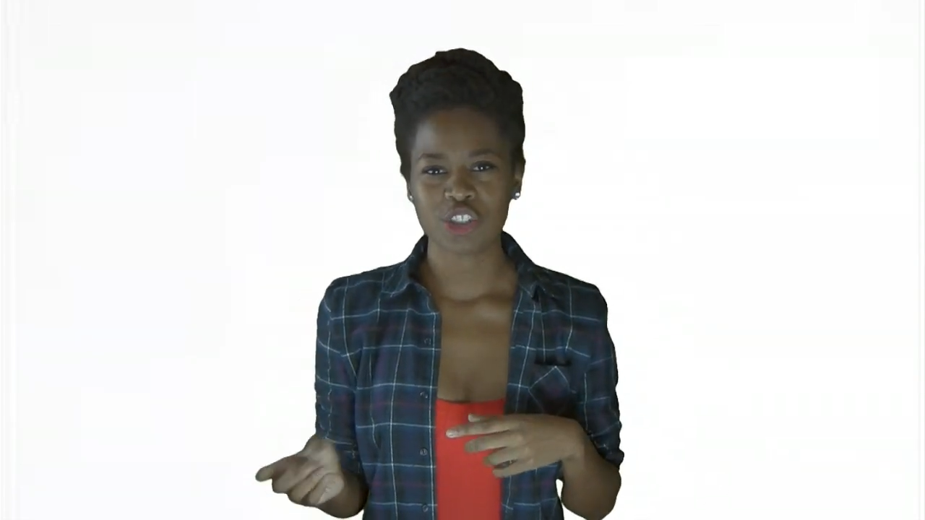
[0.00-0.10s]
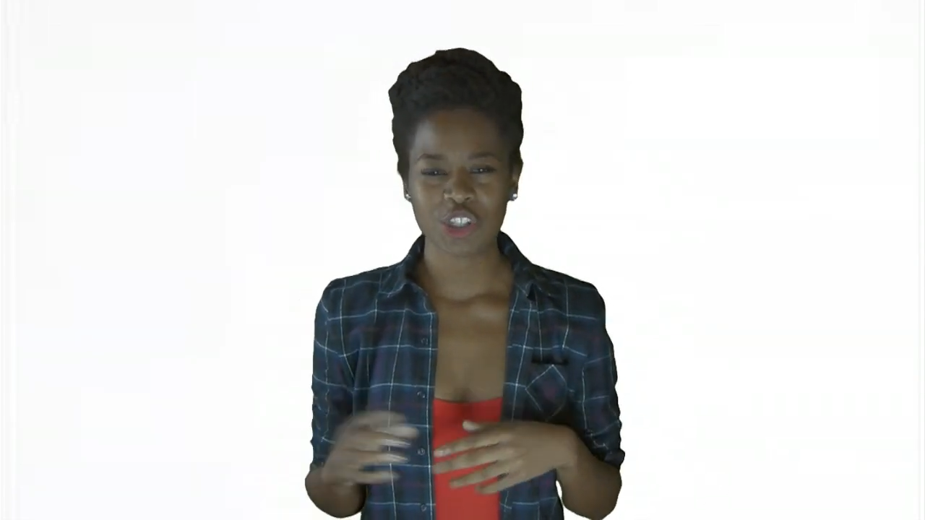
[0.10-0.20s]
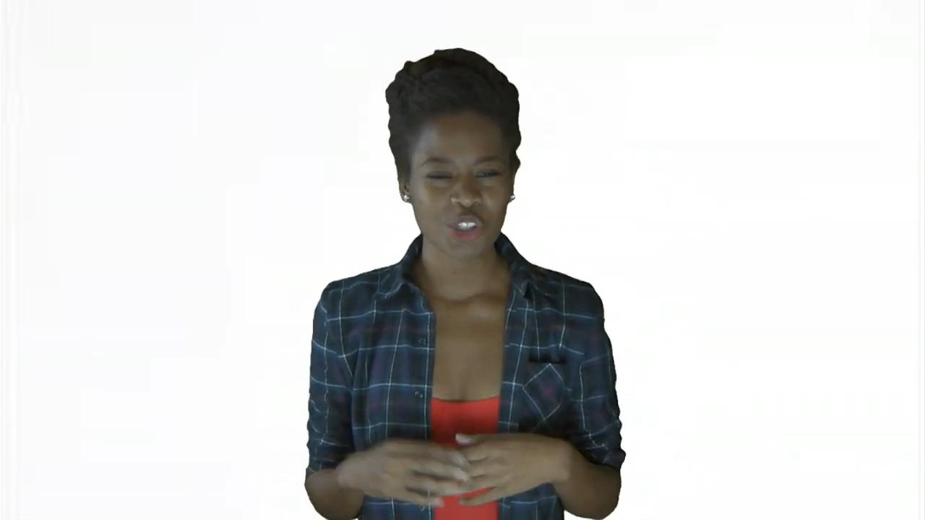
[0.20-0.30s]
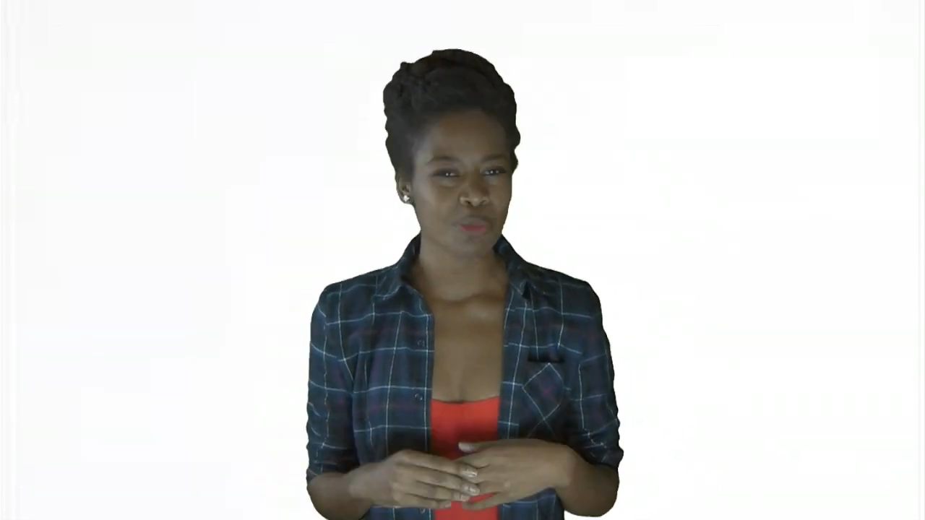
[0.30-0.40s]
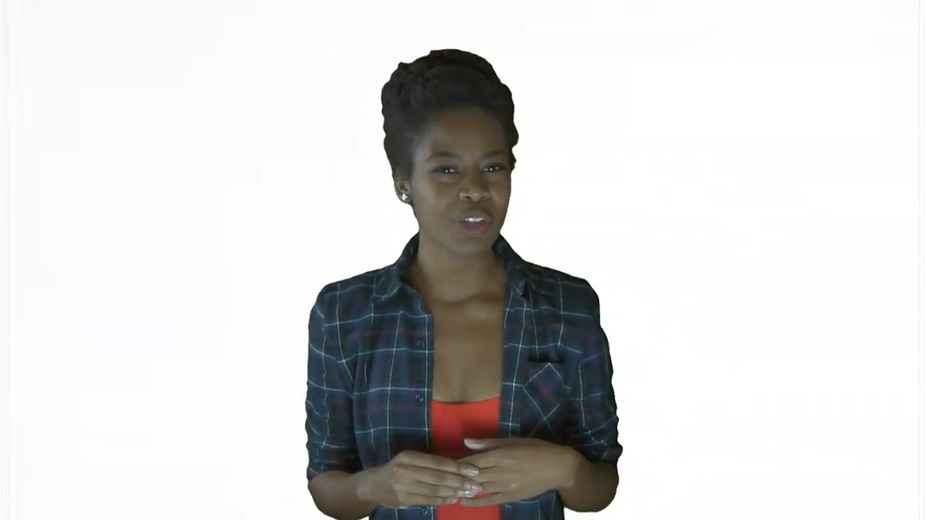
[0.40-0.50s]

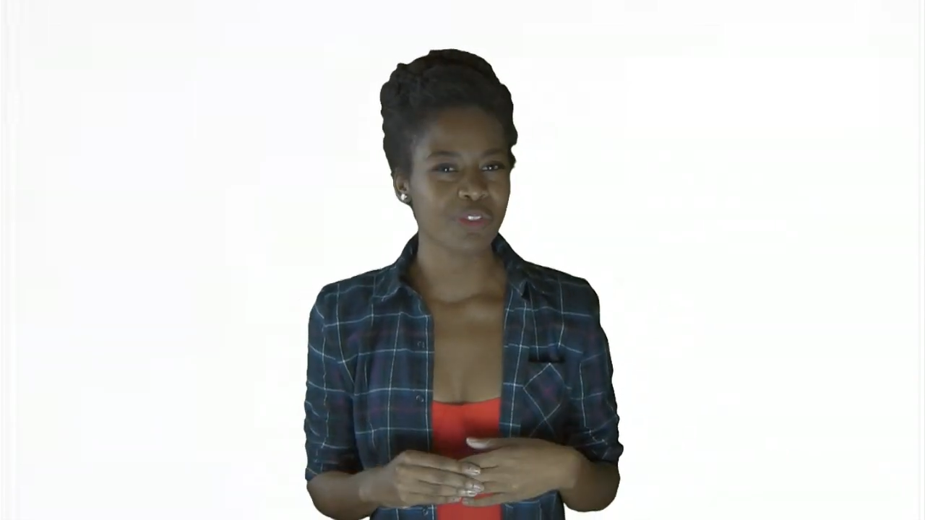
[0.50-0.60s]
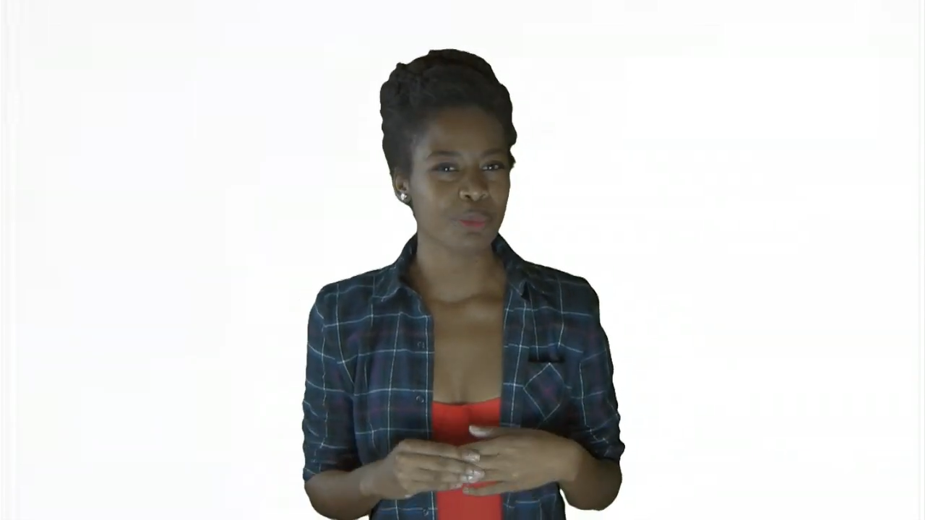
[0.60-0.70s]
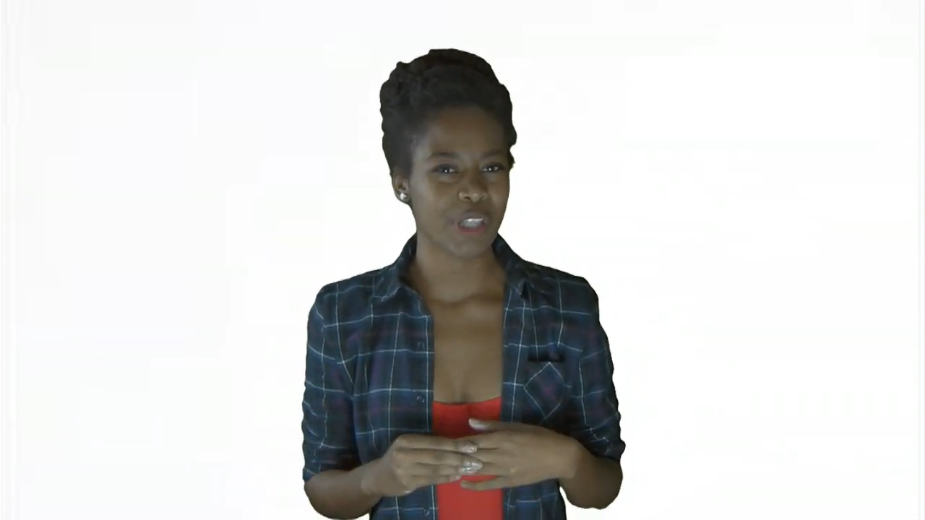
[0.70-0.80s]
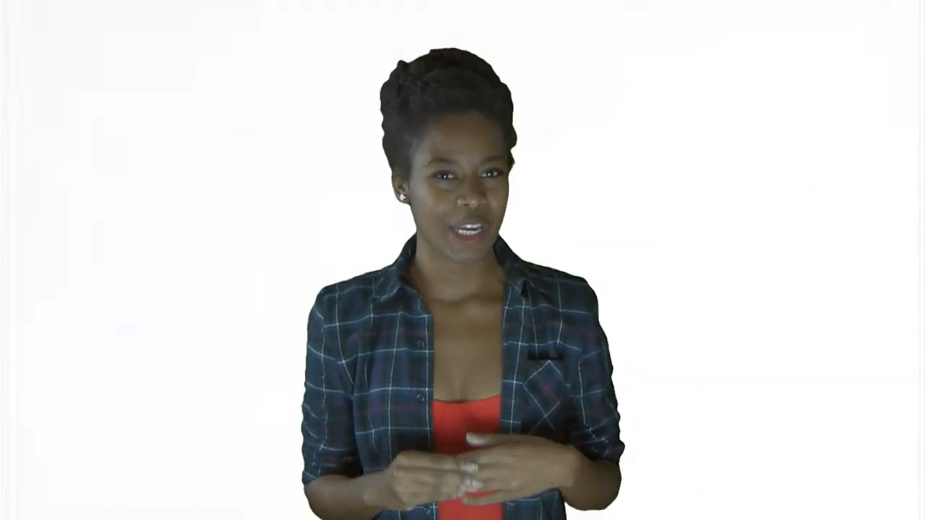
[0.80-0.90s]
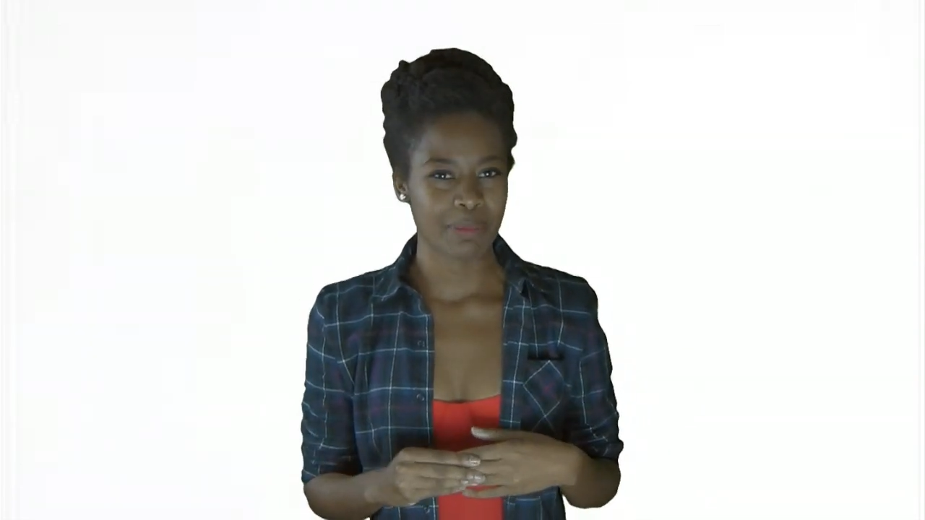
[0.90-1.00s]
shouldn't you be
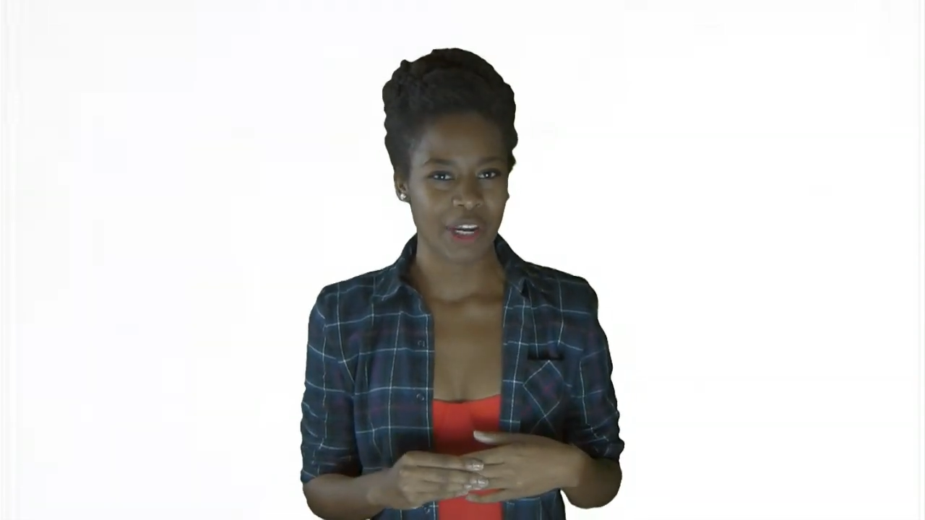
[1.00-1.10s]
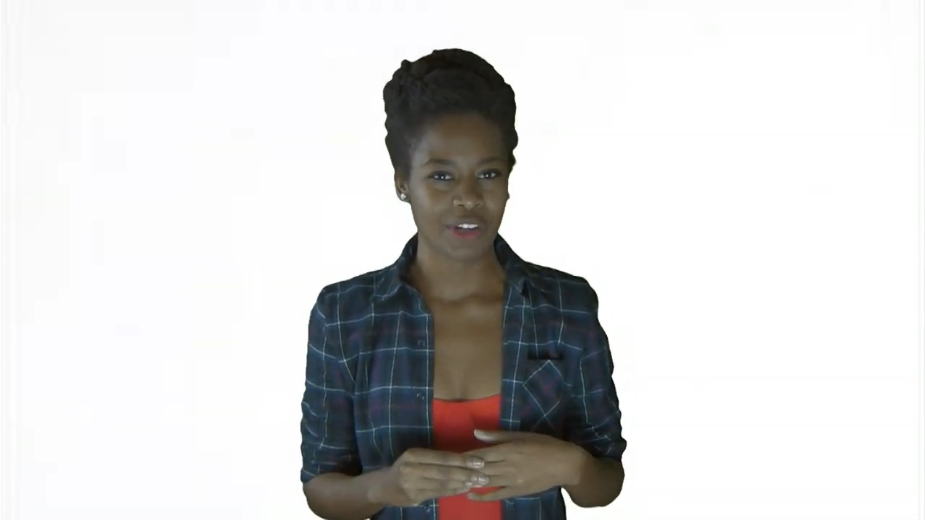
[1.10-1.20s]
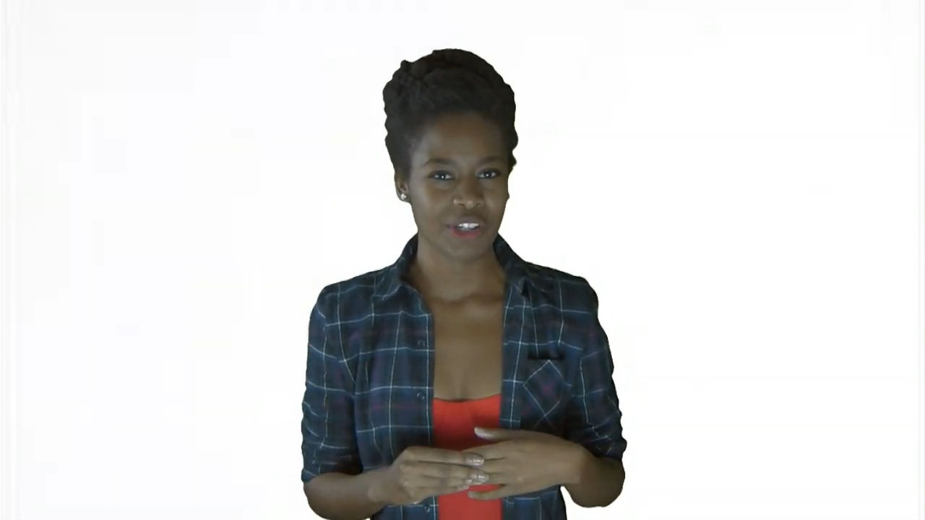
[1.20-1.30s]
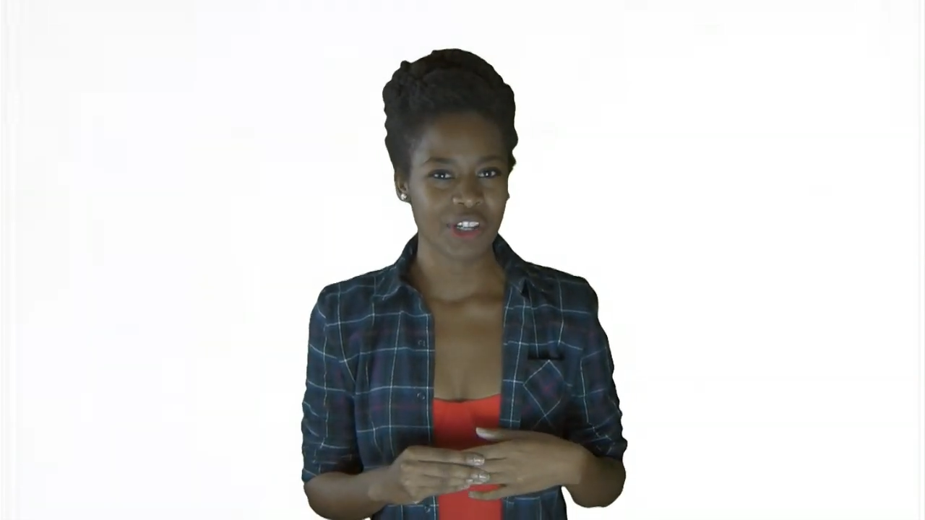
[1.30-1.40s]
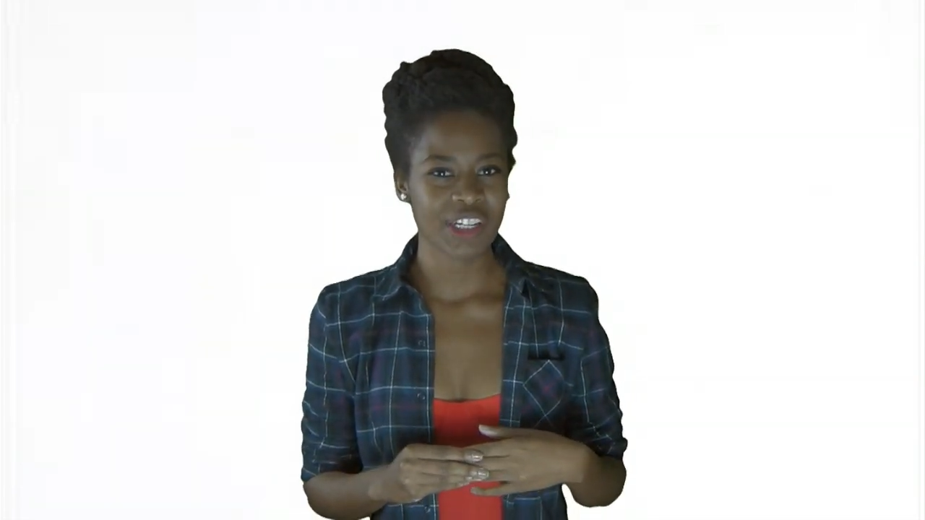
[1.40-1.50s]
for Planned
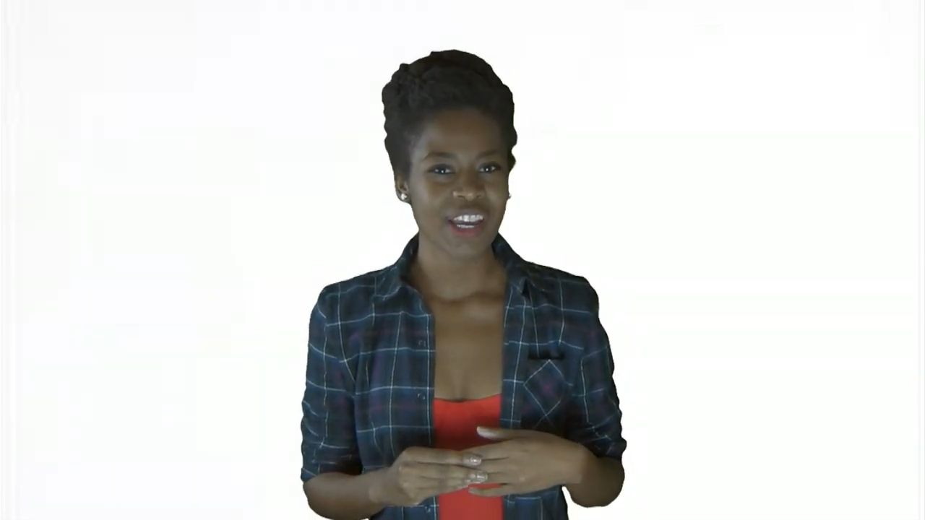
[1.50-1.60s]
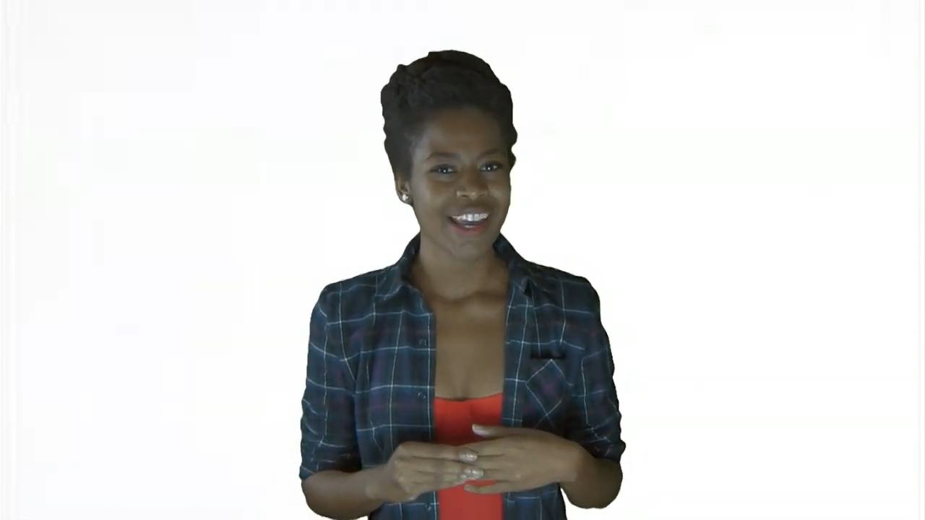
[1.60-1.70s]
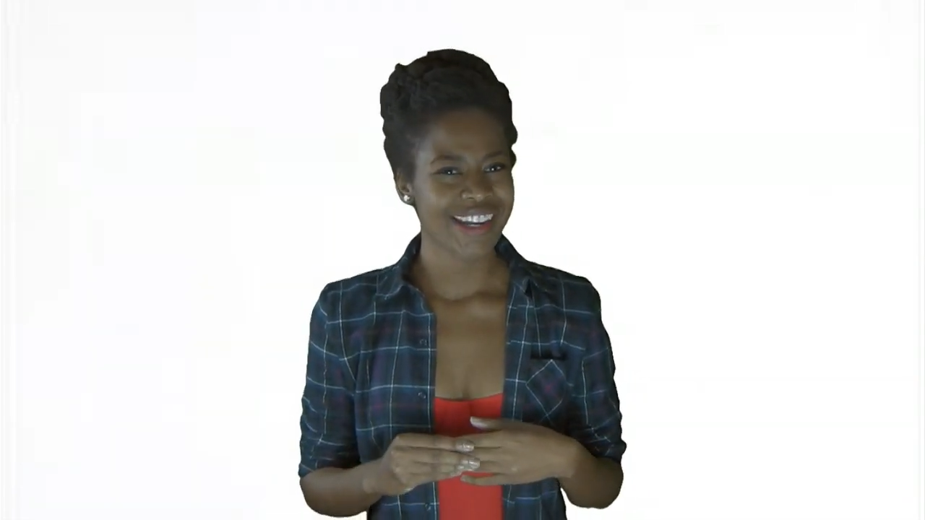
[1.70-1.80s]
Parenthood